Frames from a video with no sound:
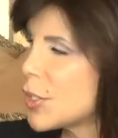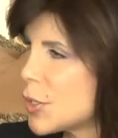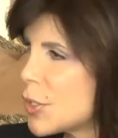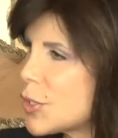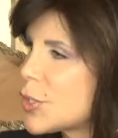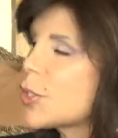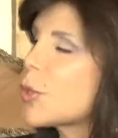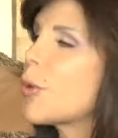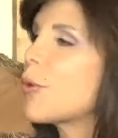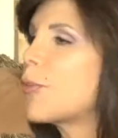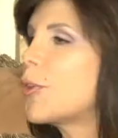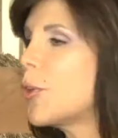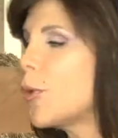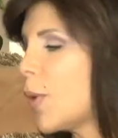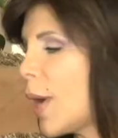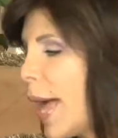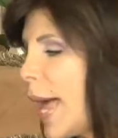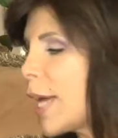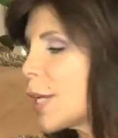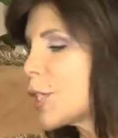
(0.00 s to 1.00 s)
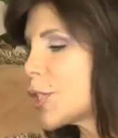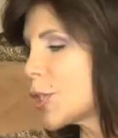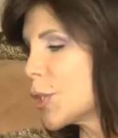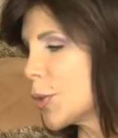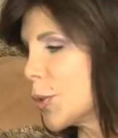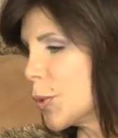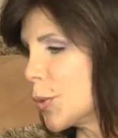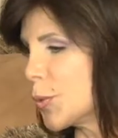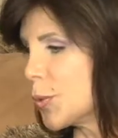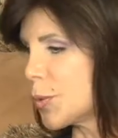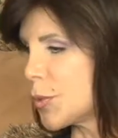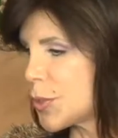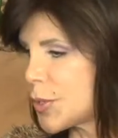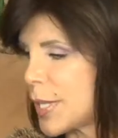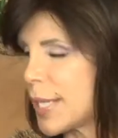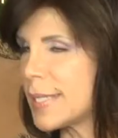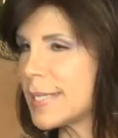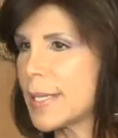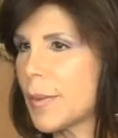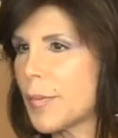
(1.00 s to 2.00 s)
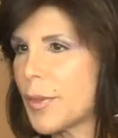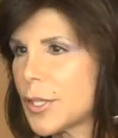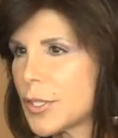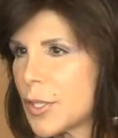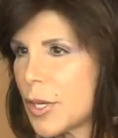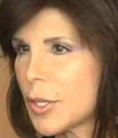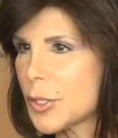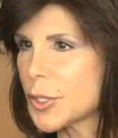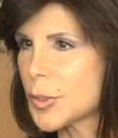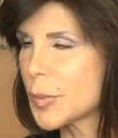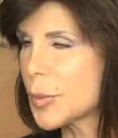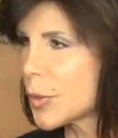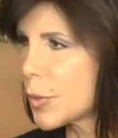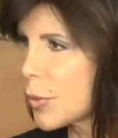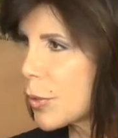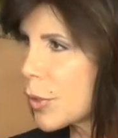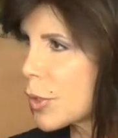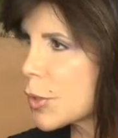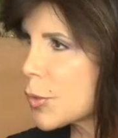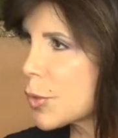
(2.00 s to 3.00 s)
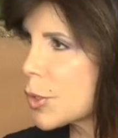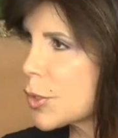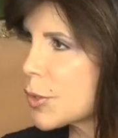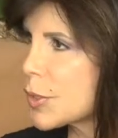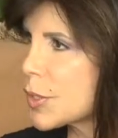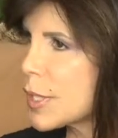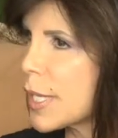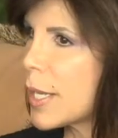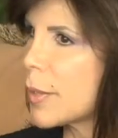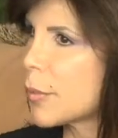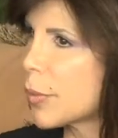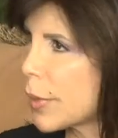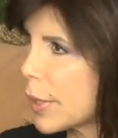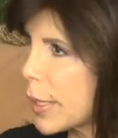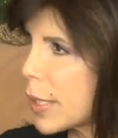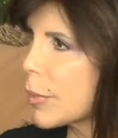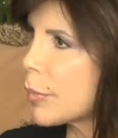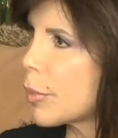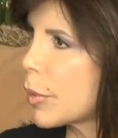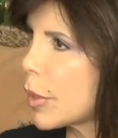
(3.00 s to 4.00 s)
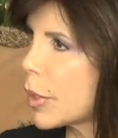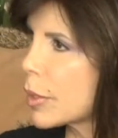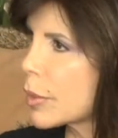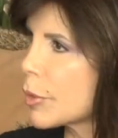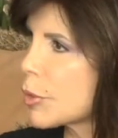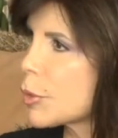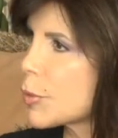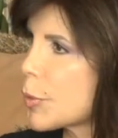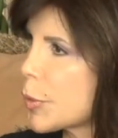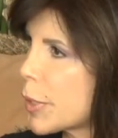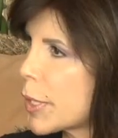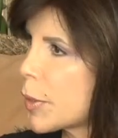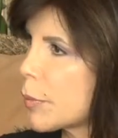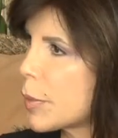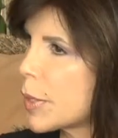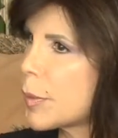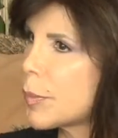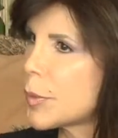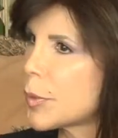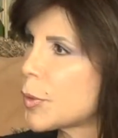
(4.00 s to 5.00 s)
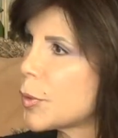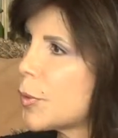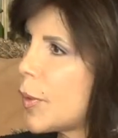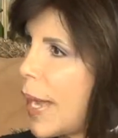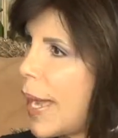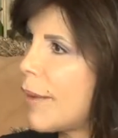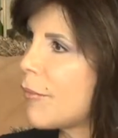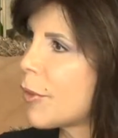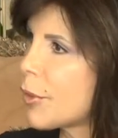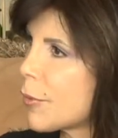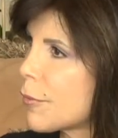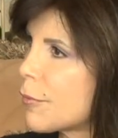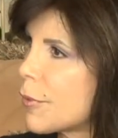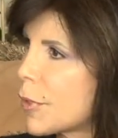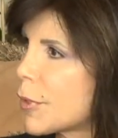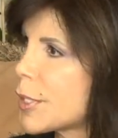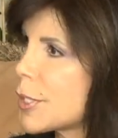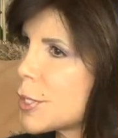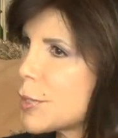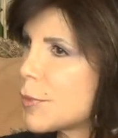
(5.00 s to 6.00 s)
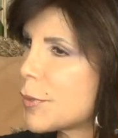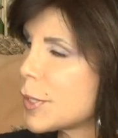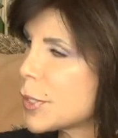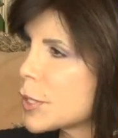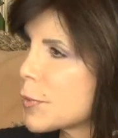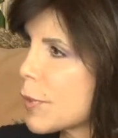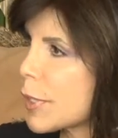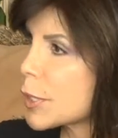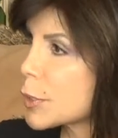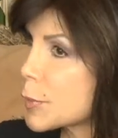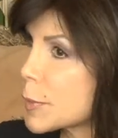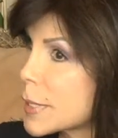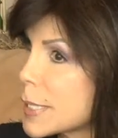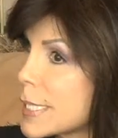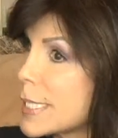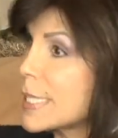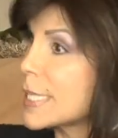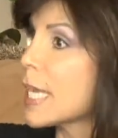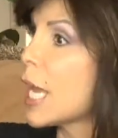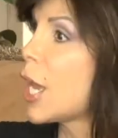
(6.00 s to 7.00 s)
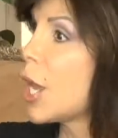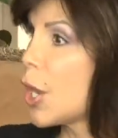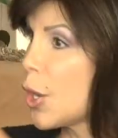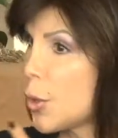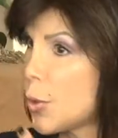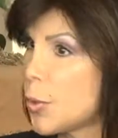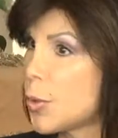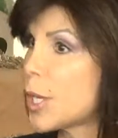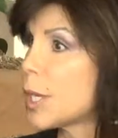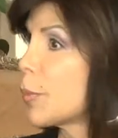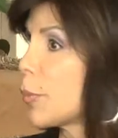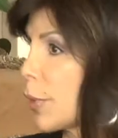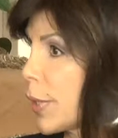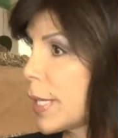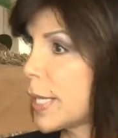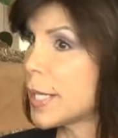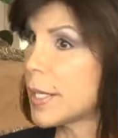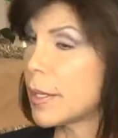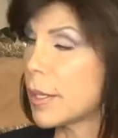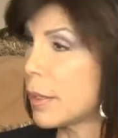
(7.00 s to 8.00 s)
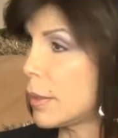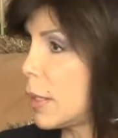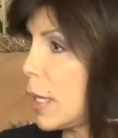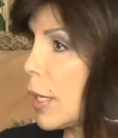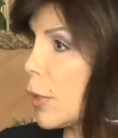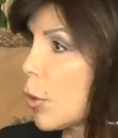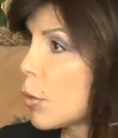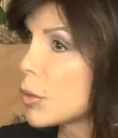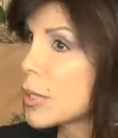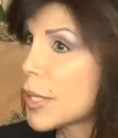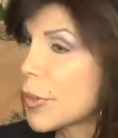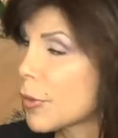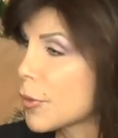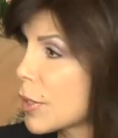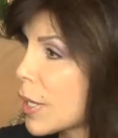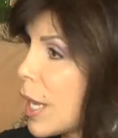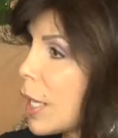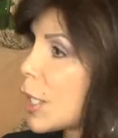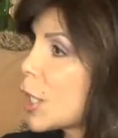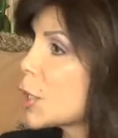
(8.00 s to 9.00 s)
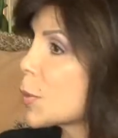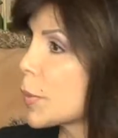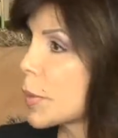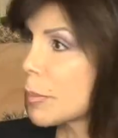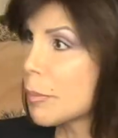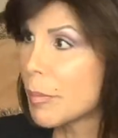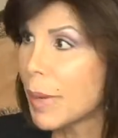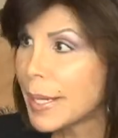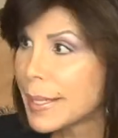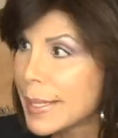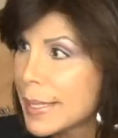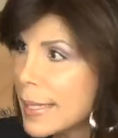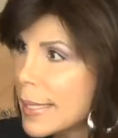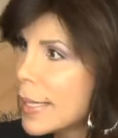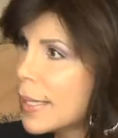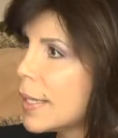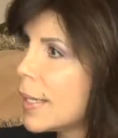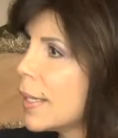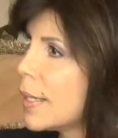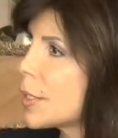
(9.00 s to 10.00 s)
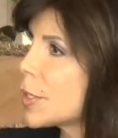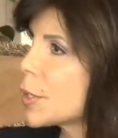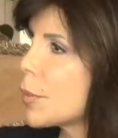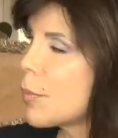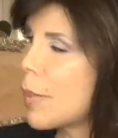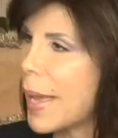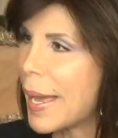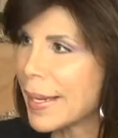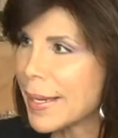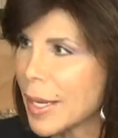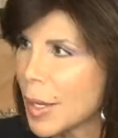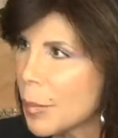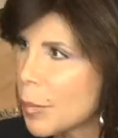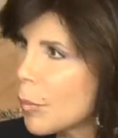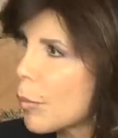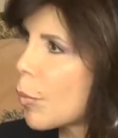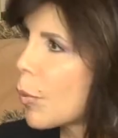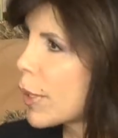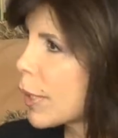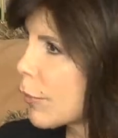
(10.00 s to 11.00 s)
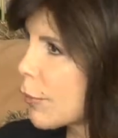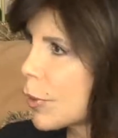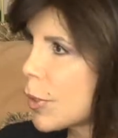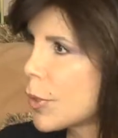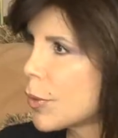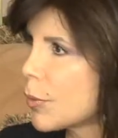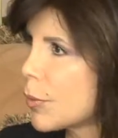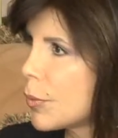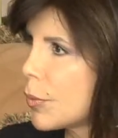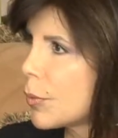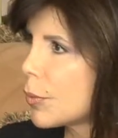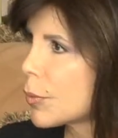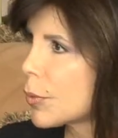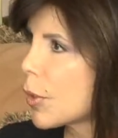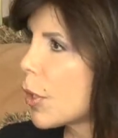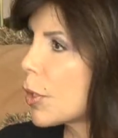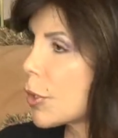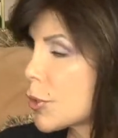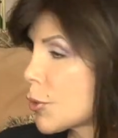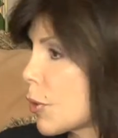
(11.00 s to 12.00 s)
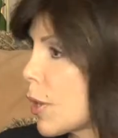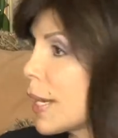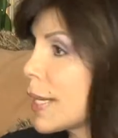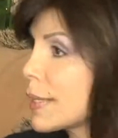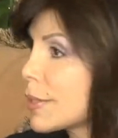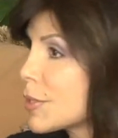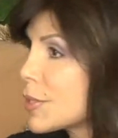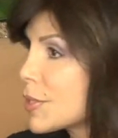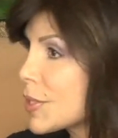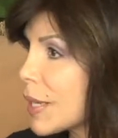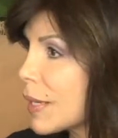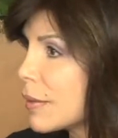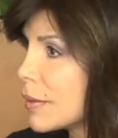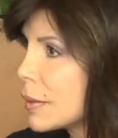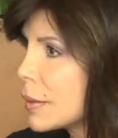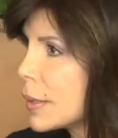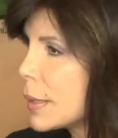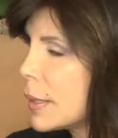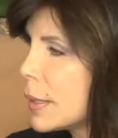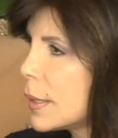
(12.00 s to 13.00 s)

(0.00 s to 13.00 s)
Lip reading: So if you had to say something to entrepreneurs, would you say bring in partners, bring in people who have their various fields of expertise, who can bring in not only their knowledge but money to back up whatever you are trying to sell?